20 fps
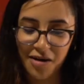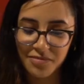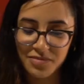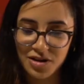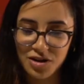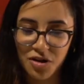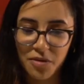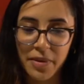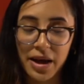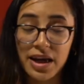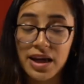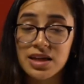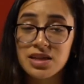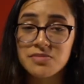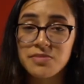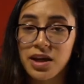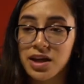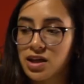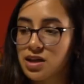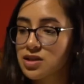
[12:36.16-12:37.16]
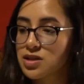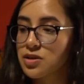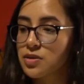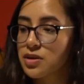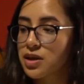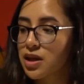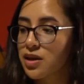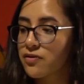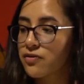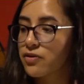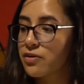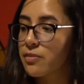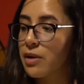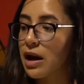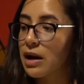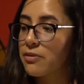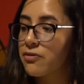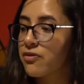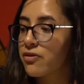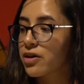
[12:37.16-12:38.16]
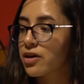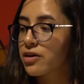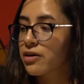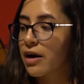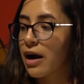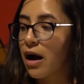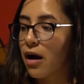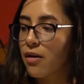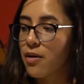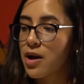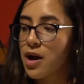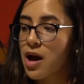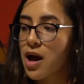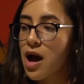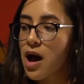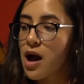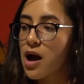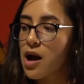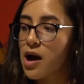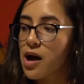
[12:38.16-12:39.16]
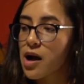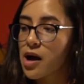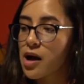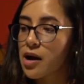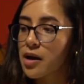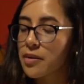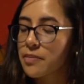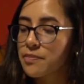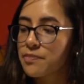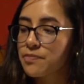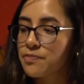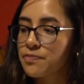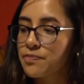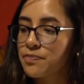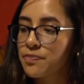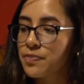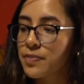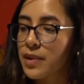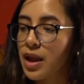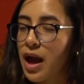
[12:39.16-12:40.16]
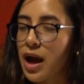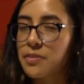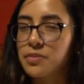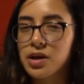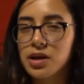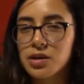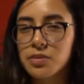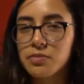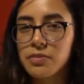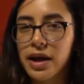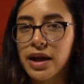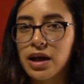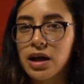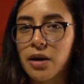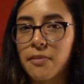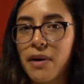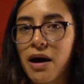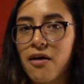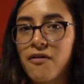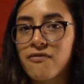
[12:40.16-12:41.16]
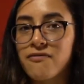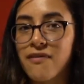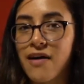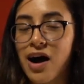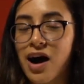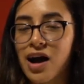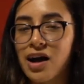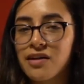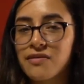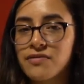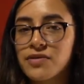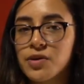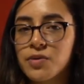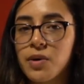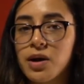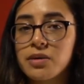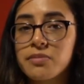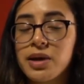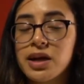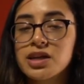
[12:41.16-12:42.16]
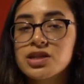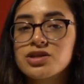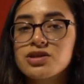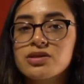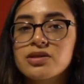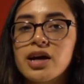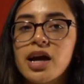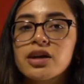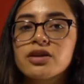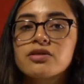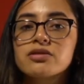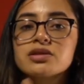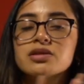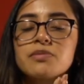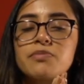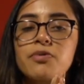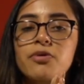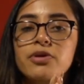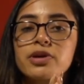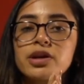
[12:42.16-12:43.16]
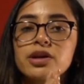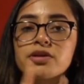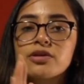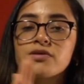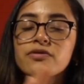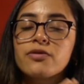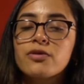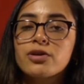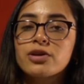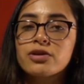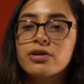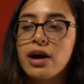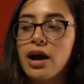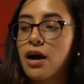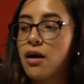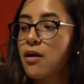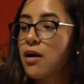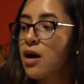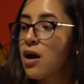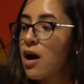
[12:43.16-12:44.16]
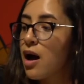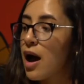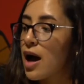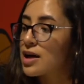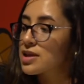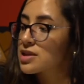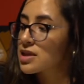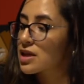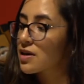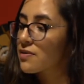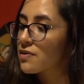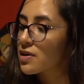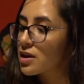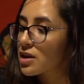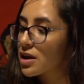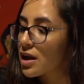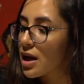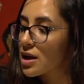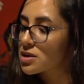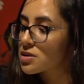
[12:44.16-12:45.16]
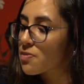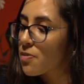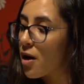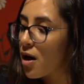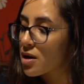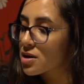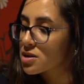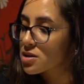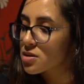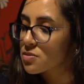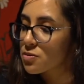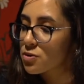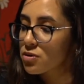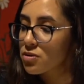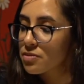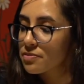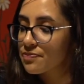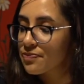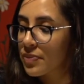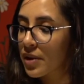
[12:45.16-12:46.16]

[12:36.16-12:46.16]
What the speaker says: So make as many as you need. For my foreground, I'm gonna make about 5. You wanna make sure that you're supporting your foreground as evenly as possible